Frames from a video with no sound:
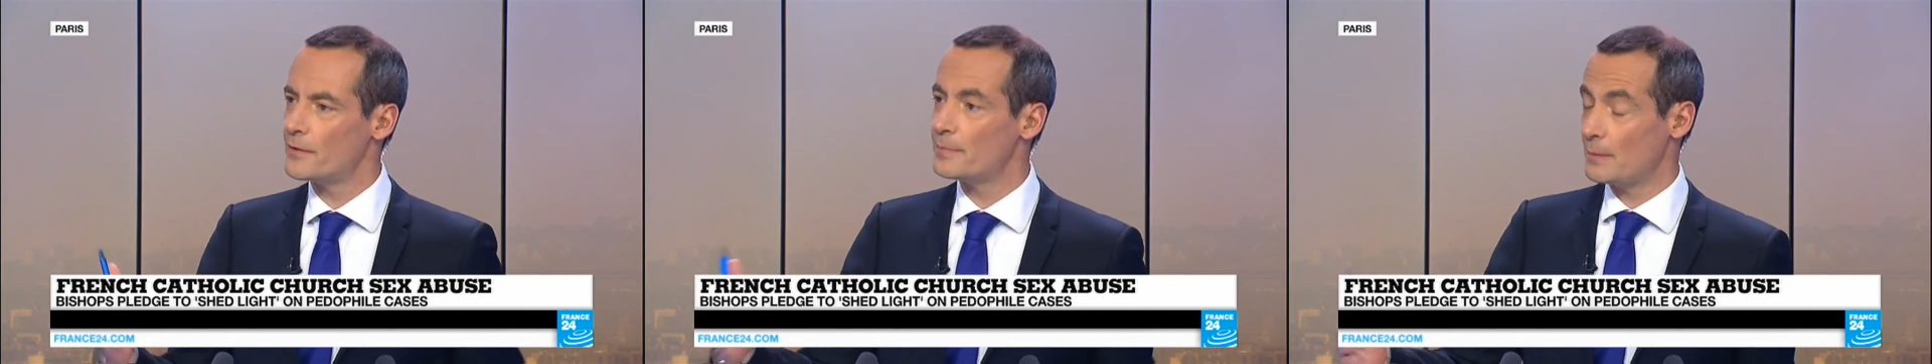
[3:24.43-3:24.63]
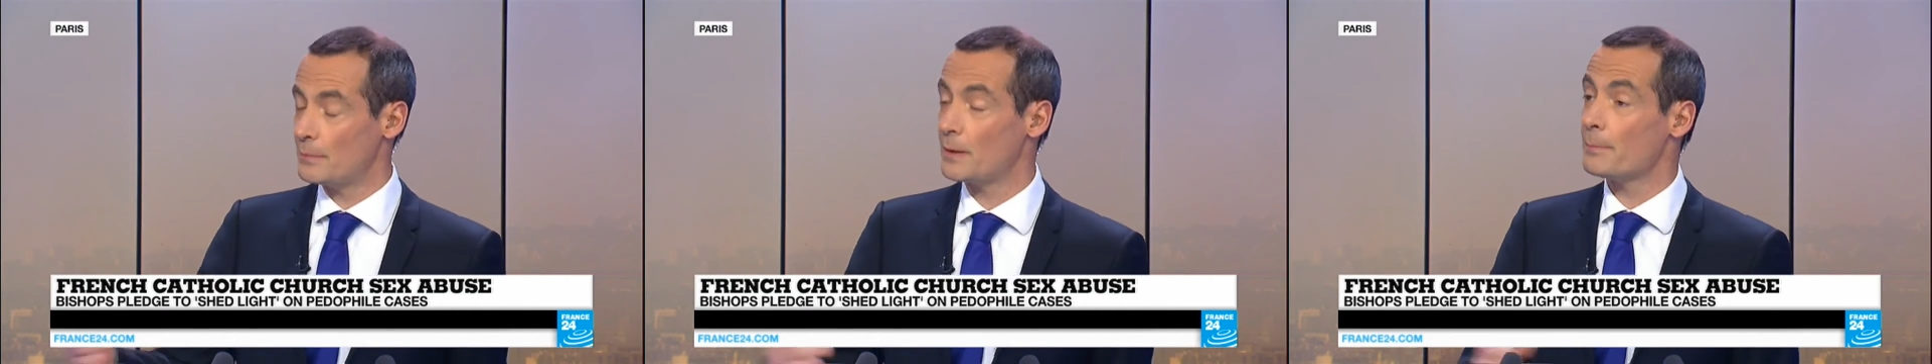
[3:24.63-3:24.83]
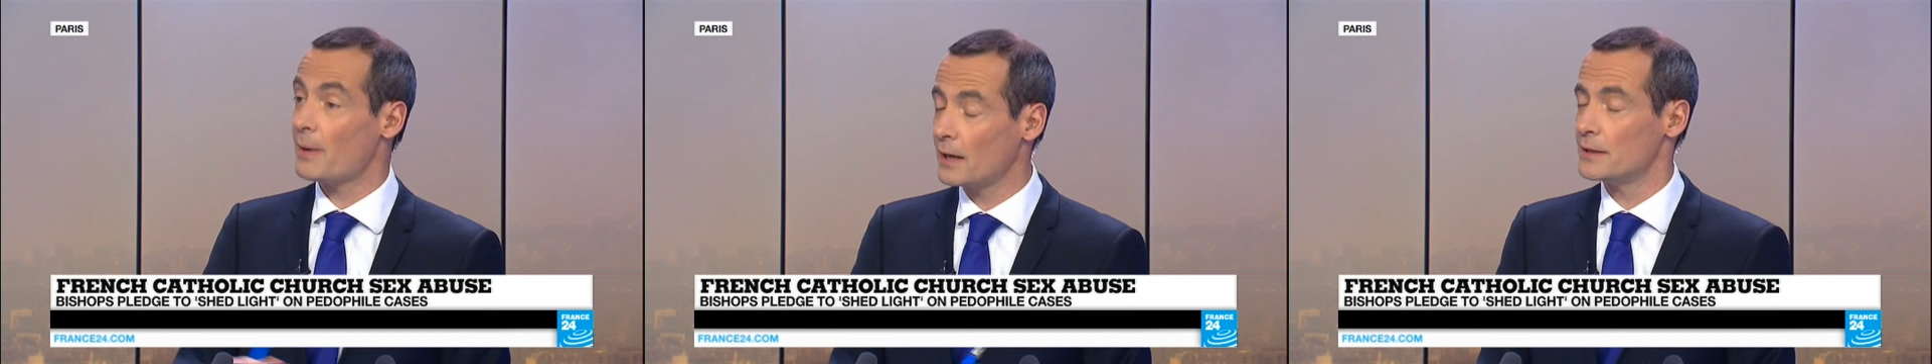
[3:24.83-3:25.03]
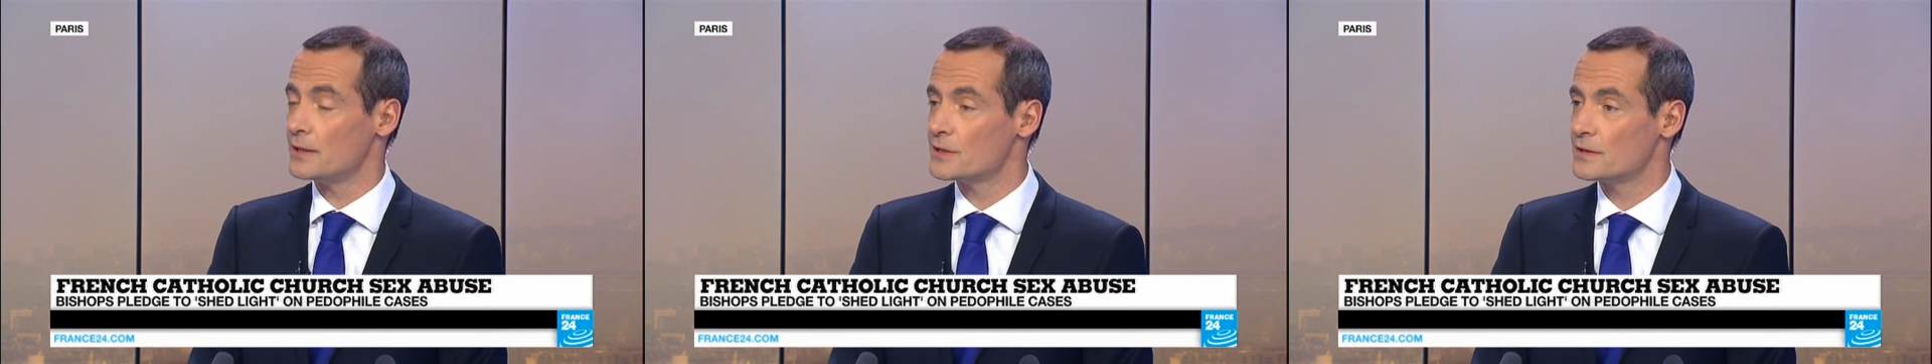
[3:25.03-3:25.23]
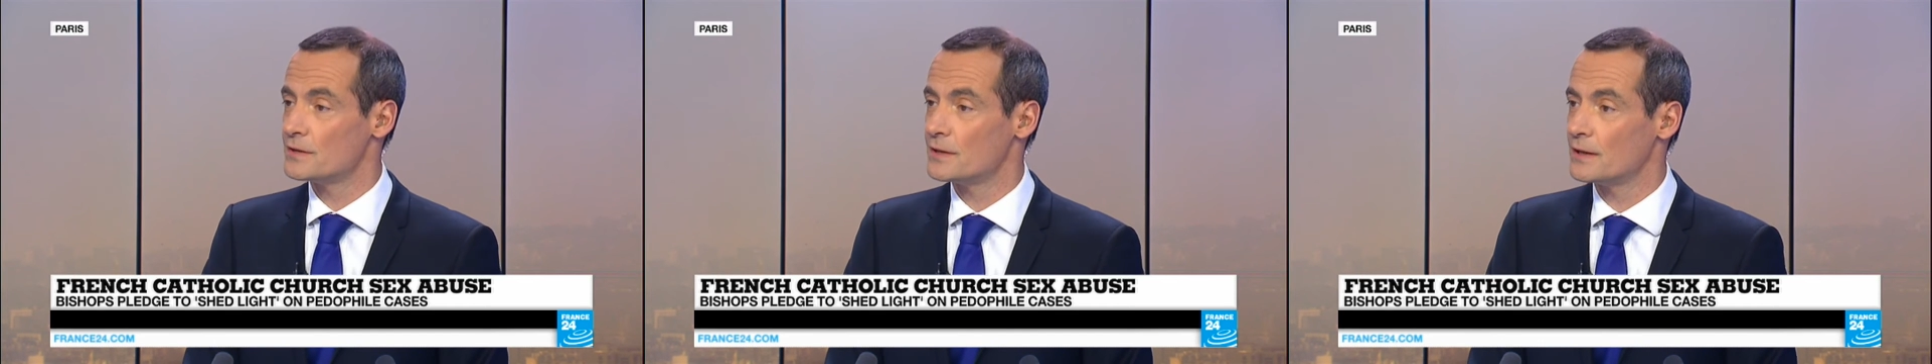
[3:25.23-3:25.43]
people are
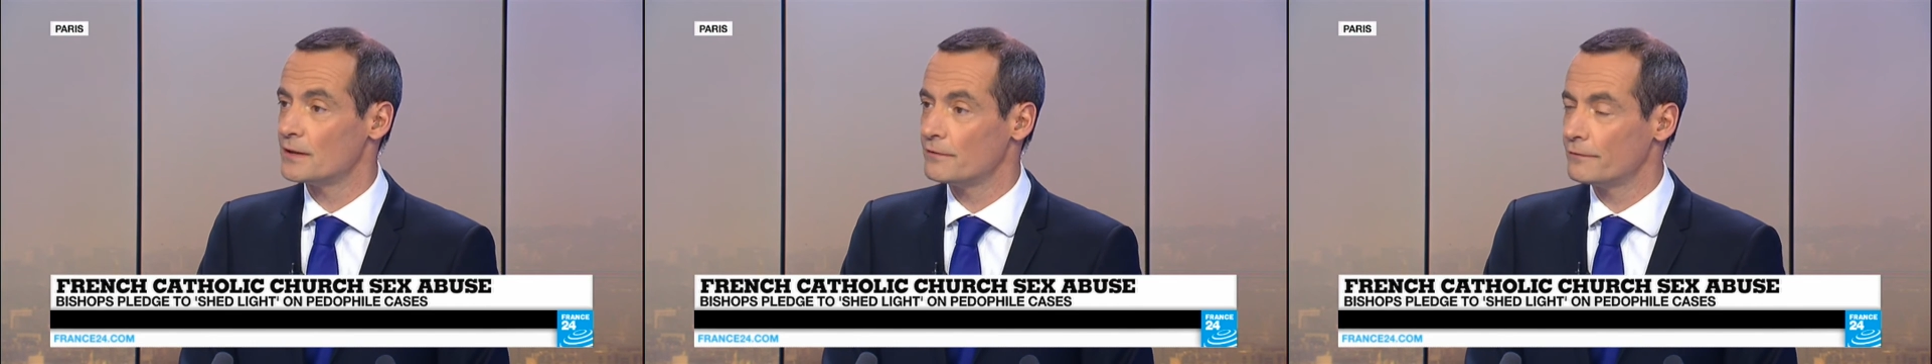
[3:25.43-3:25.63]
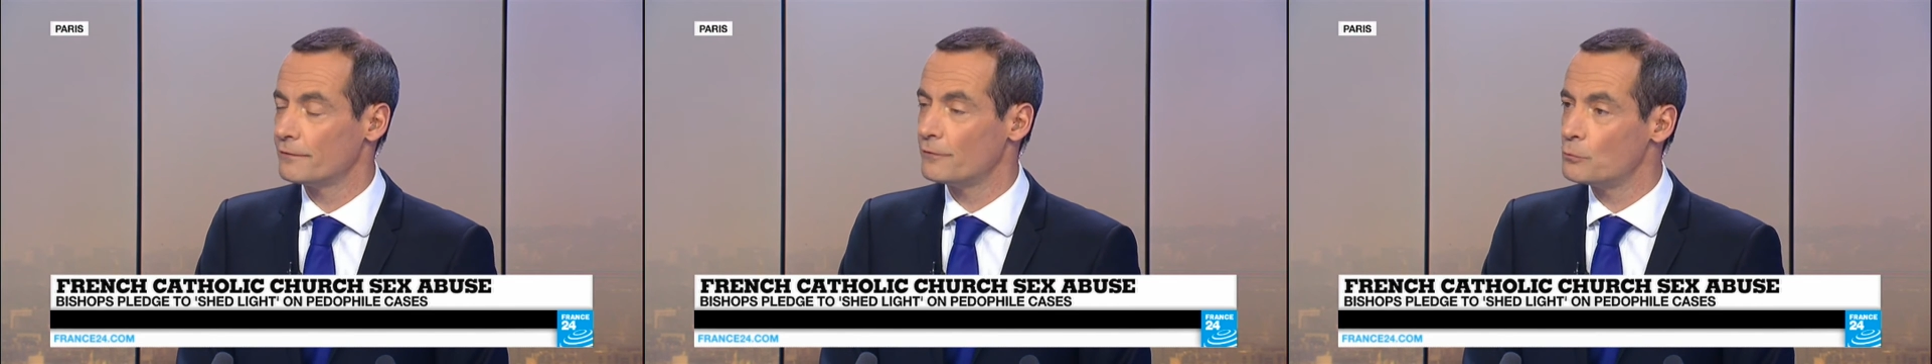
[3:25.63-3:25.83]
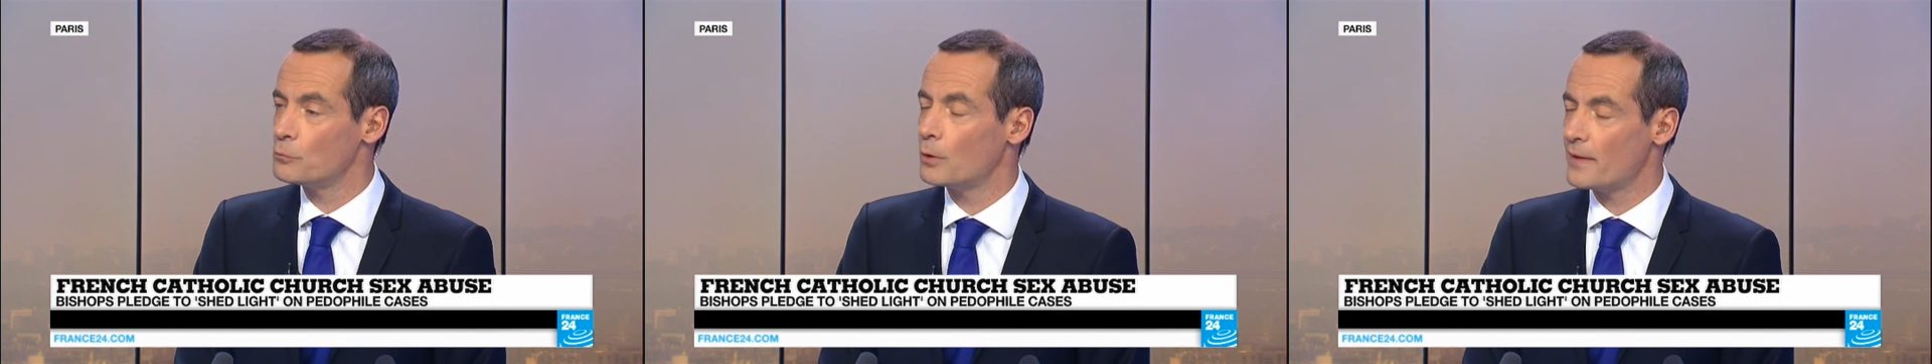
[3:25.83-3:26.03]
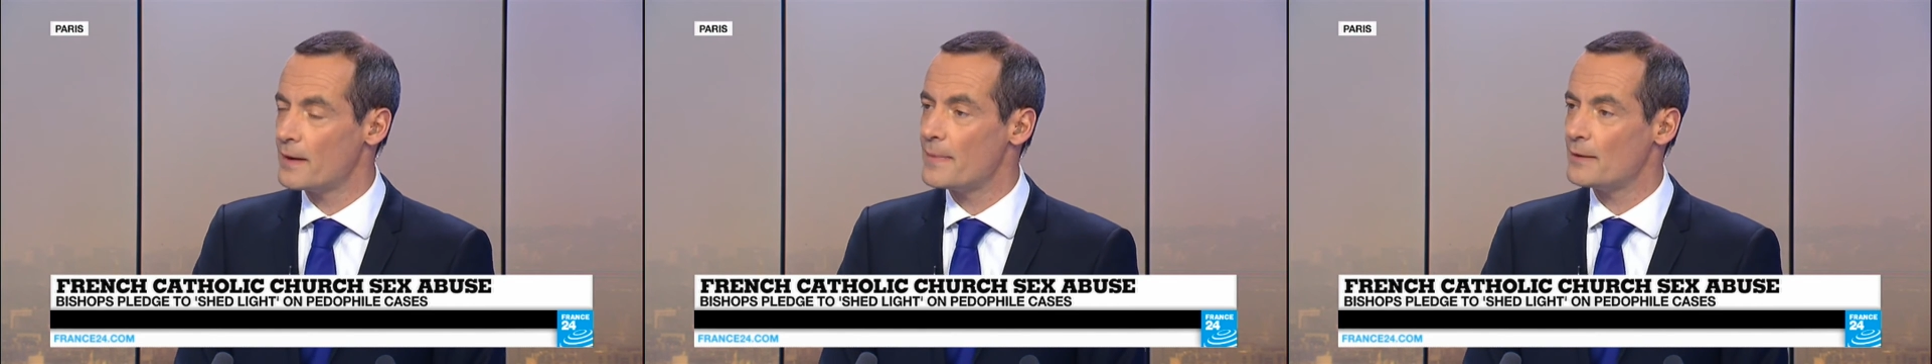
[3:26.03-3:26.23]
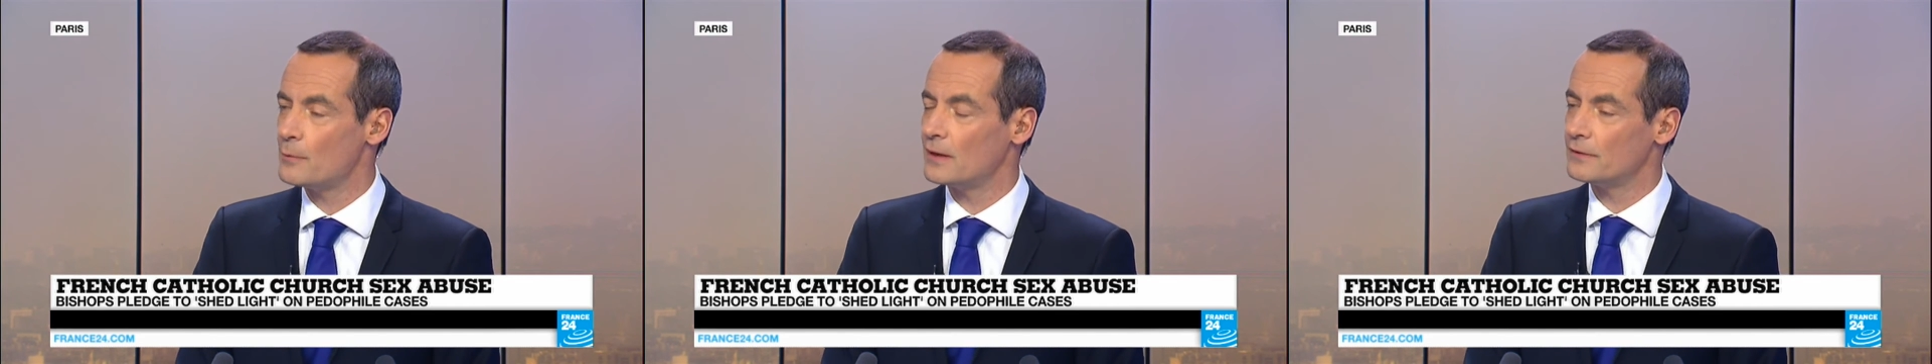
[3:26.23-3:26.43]
punished for what they
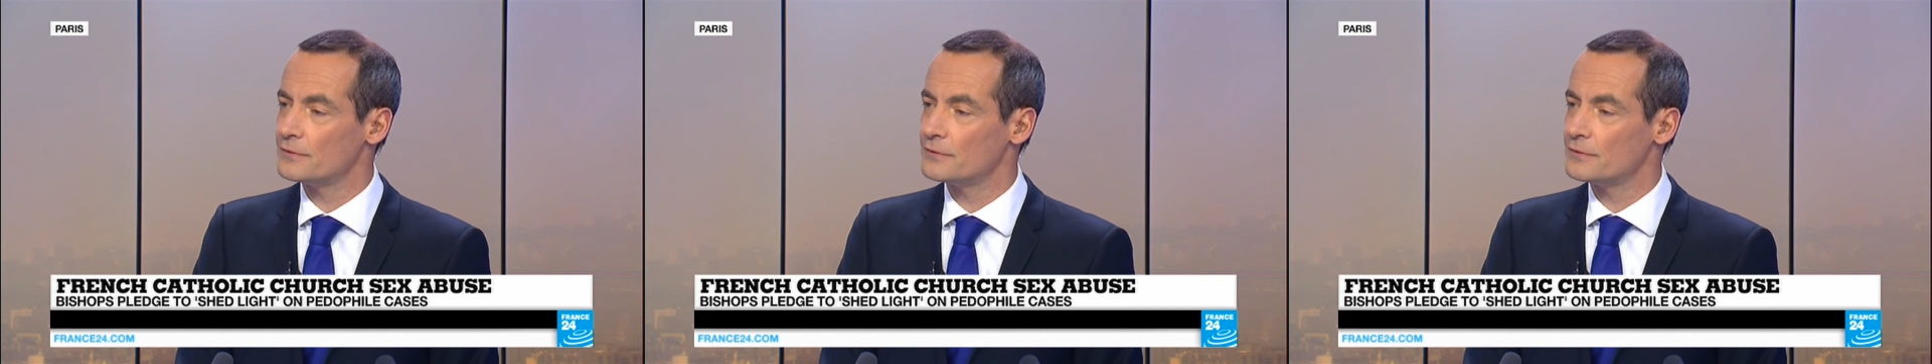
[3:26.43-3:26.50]
may well have done?